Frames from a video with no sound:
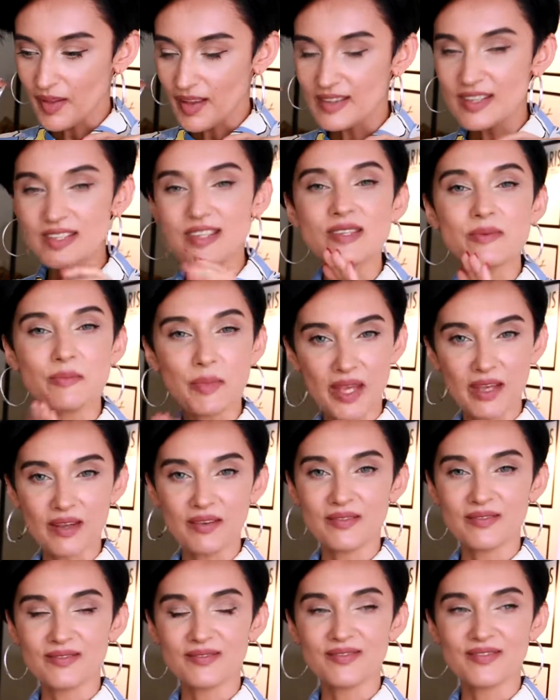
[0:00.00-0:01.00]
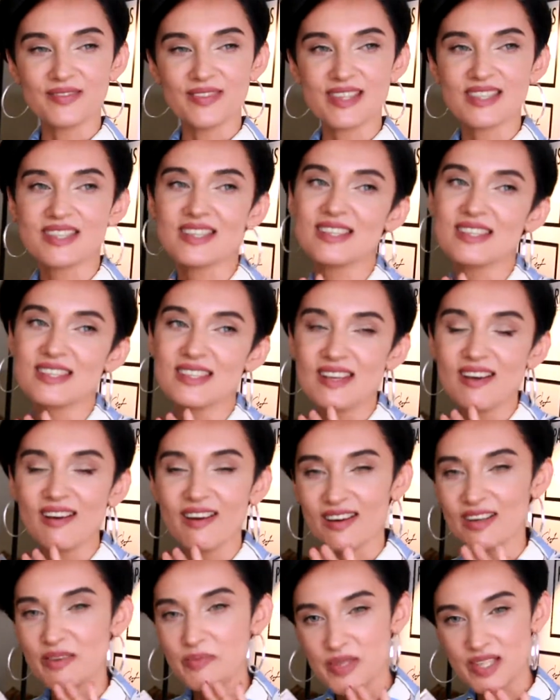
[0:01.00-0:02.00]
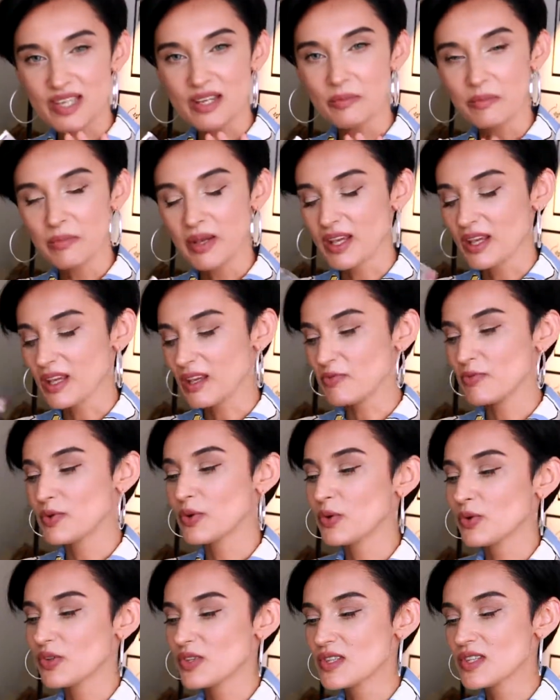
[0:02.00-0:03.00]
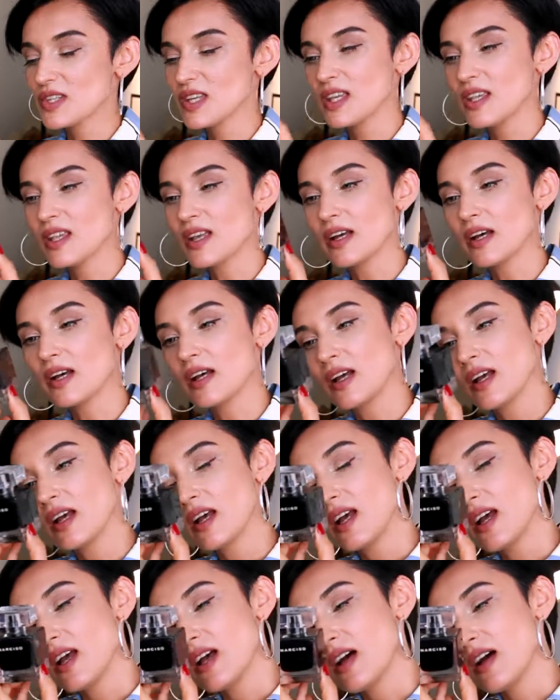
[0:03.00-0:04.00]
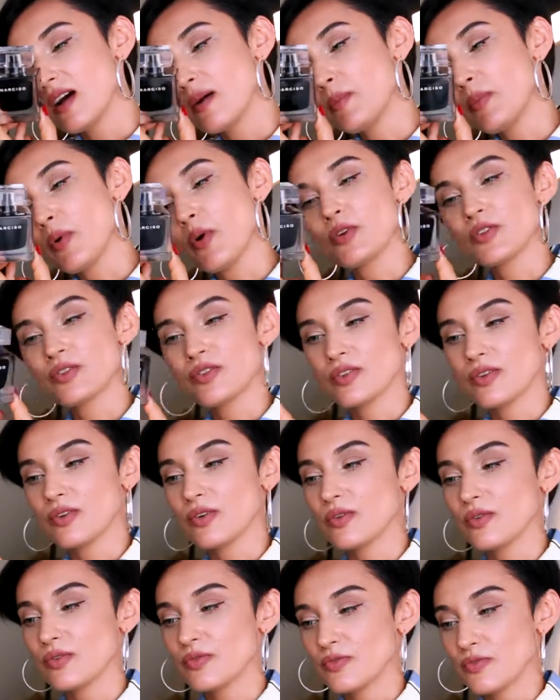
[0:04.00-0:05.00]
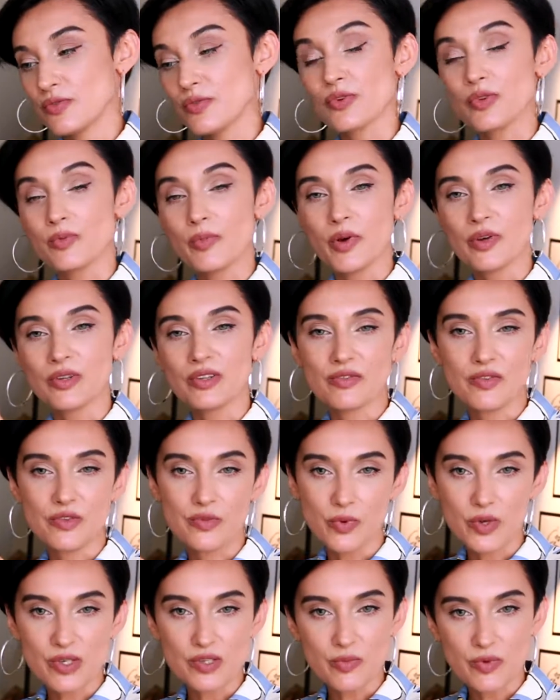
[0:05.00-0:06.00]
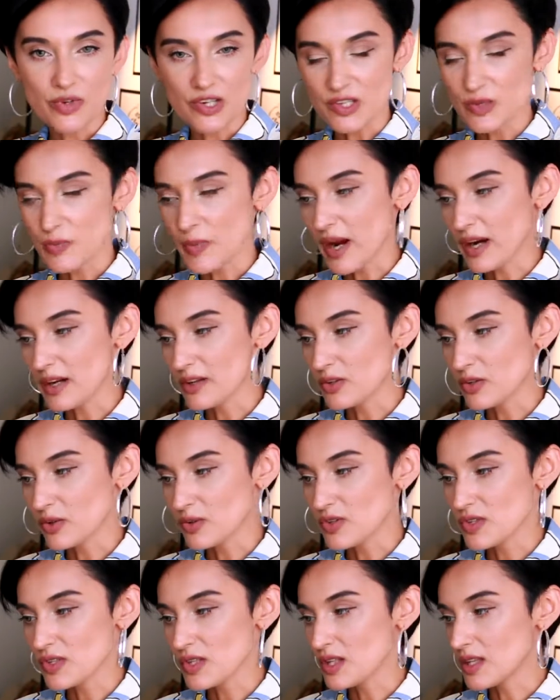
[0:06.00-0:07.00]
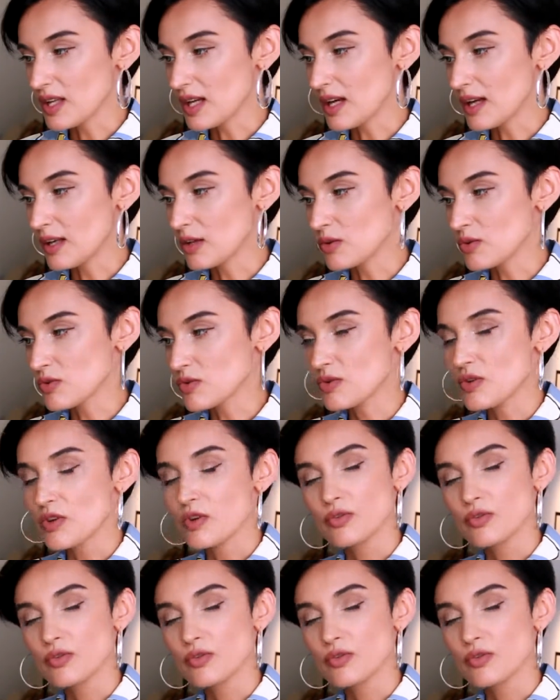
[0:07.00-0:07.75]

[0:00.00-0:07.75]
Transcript: this is me. This is 100% me. If you could see the bottle, through the bottle, if it was transparent, you could see that I use